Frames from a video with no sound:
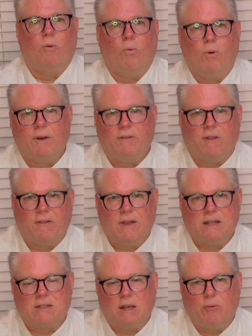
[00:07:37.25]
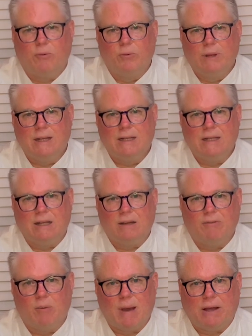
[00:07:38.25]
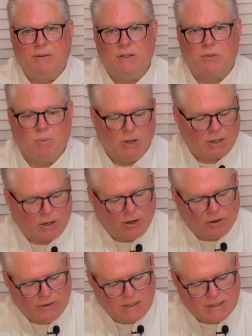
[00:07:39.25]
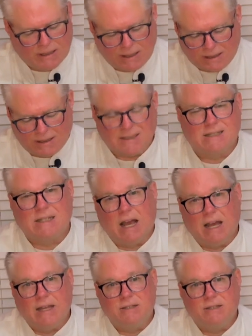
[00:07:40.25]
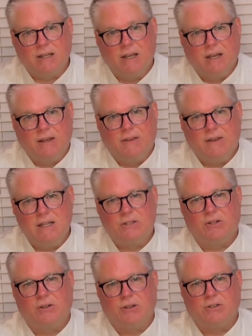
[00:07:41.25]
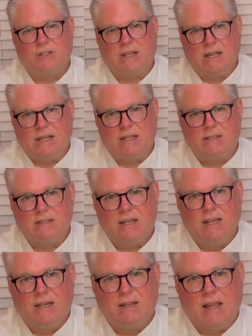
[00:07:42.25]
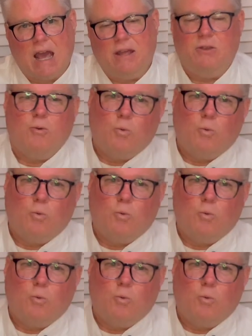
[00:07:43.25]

One of the things I really love about this book are these little asides. These are those things that you